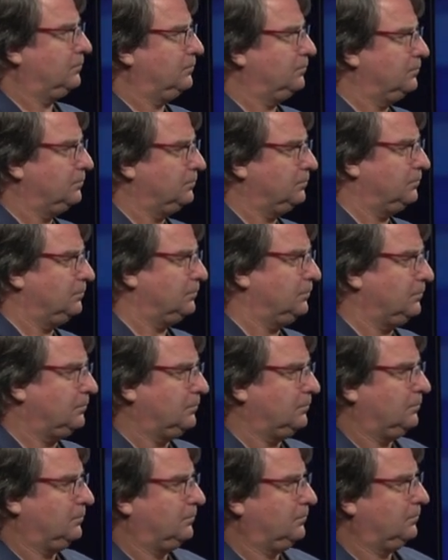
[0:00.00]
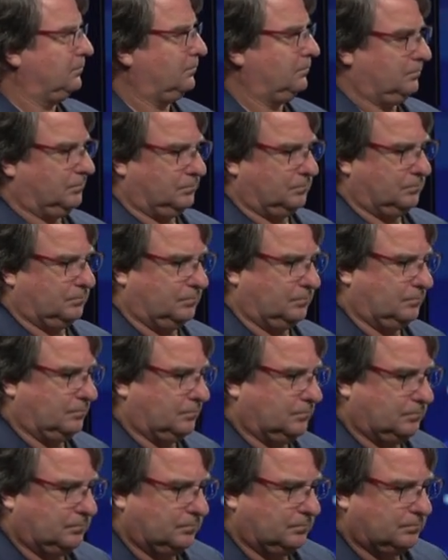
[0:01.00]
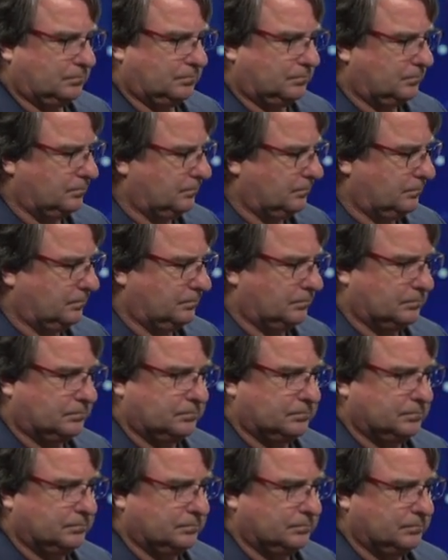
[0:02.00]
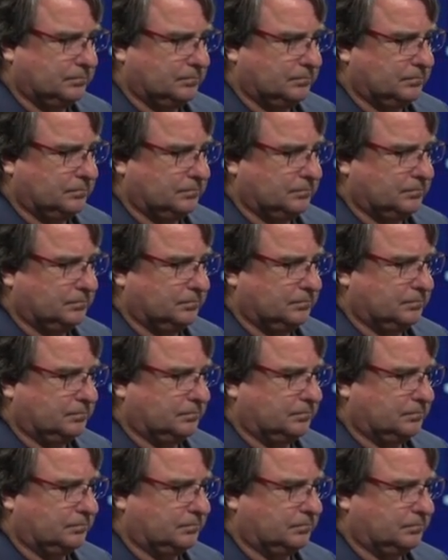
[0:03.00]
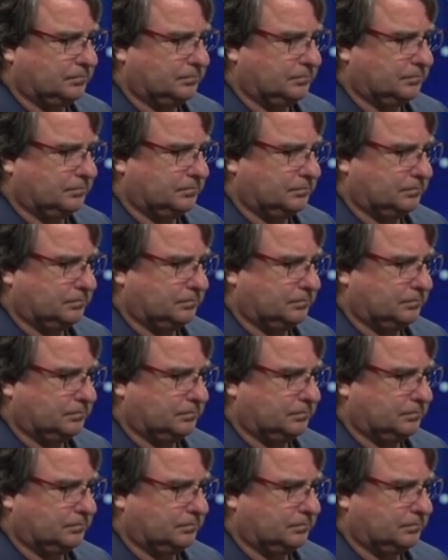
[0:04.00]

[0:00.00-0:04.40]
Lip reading: (not speaking)